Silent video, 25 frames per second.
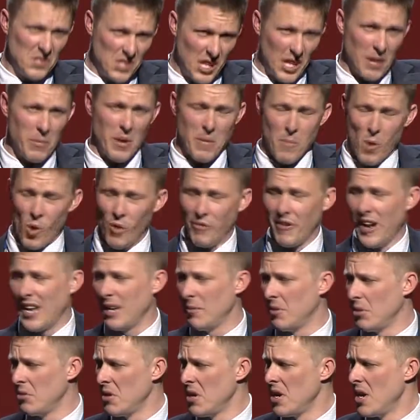be more
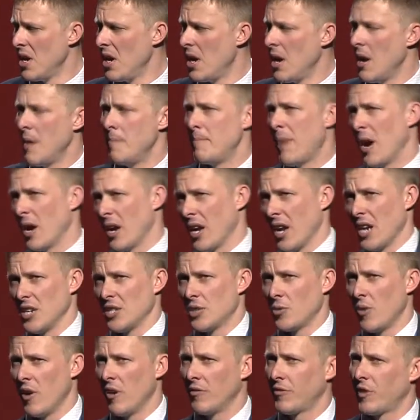valuable. Pocono's
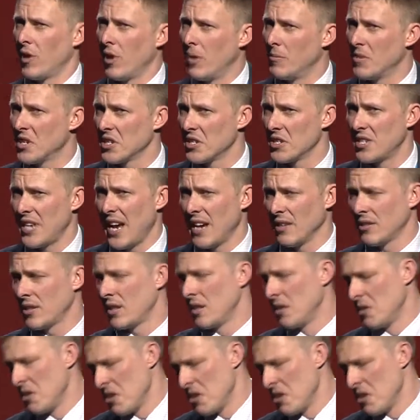12 kilometres south.